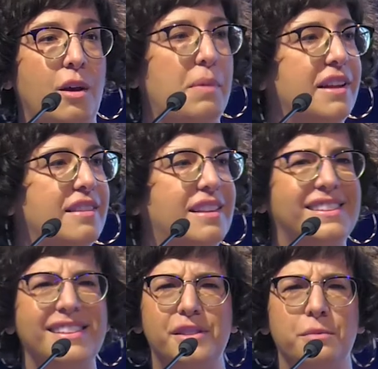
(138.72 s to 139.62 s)
But the
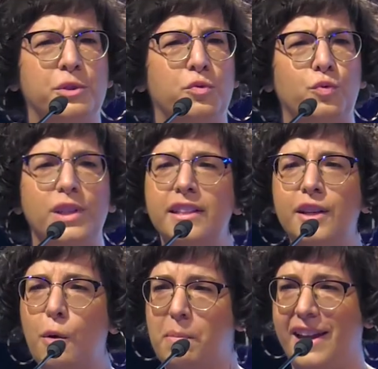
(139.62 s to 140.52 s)
system is
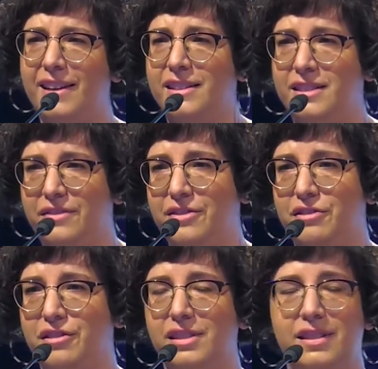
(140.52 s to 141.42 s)
really opaque and
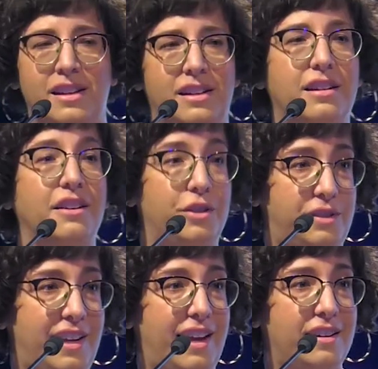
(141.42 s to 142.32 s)
difficult to
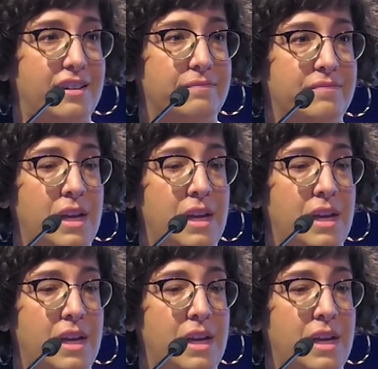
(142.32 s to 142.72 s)
understand.